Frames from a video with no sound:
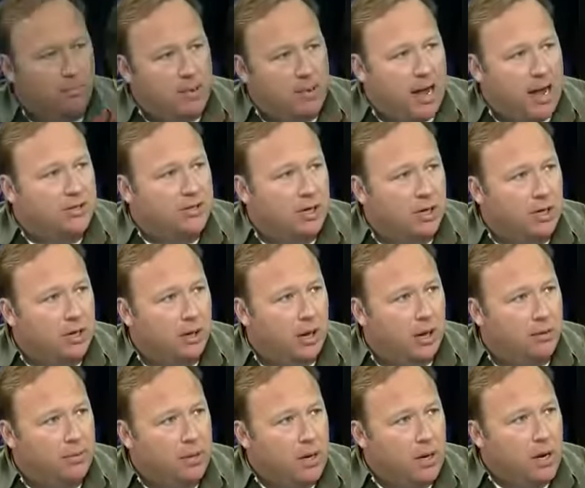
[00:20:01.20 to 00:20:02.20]
or a boxing
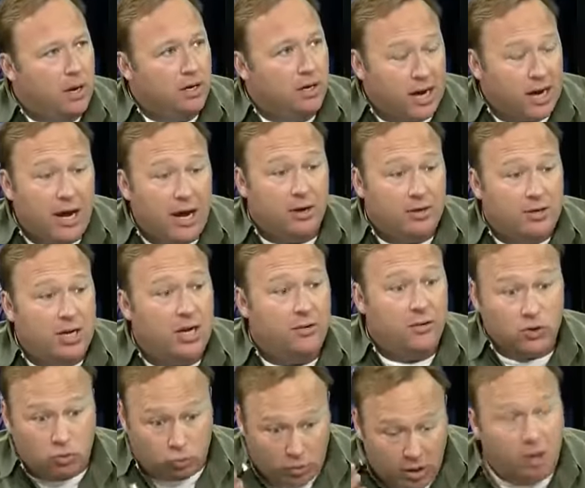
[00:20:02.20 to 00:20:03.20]
club? Because I guarantee you
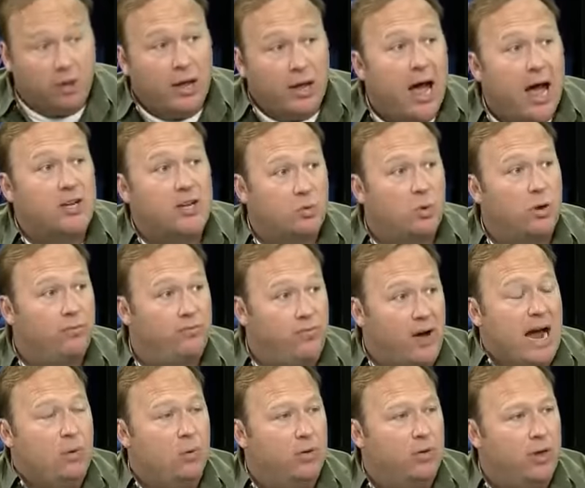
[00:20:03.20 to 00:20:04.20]
there's real guys want to
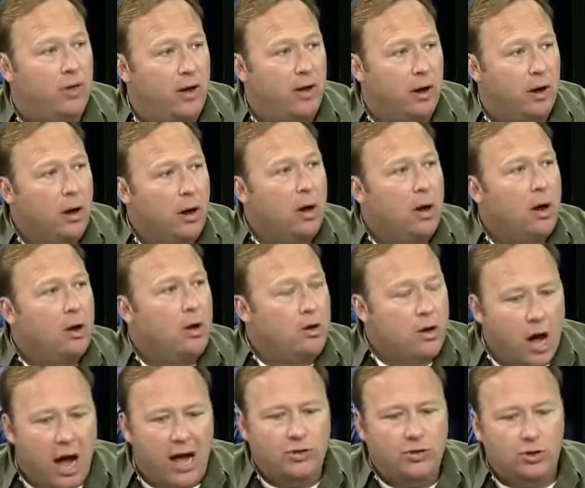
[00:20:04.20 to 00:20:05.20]
fight with you there,
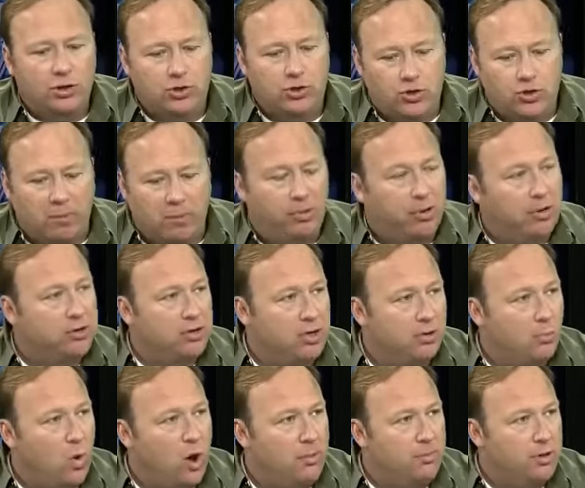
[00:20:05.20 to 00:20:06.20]
not just jump on
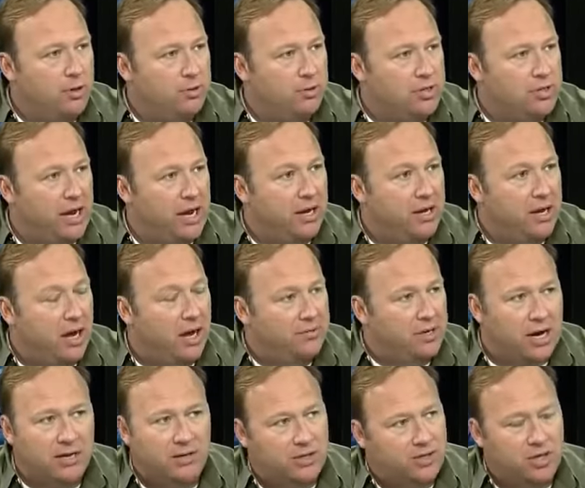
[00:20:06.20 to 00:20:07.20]
some woman who's
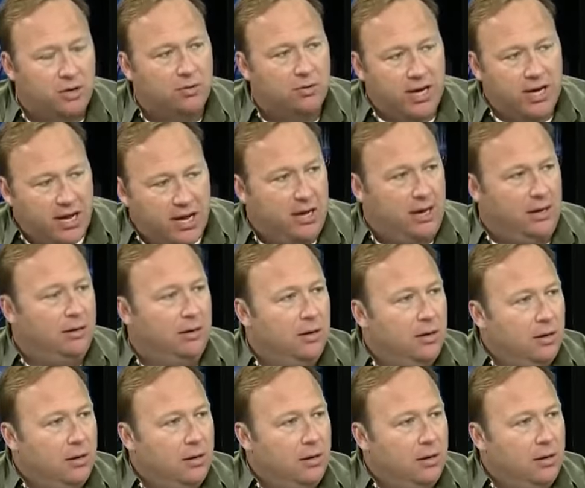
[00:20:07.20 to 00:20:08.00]
handcuffed. I just don't get it.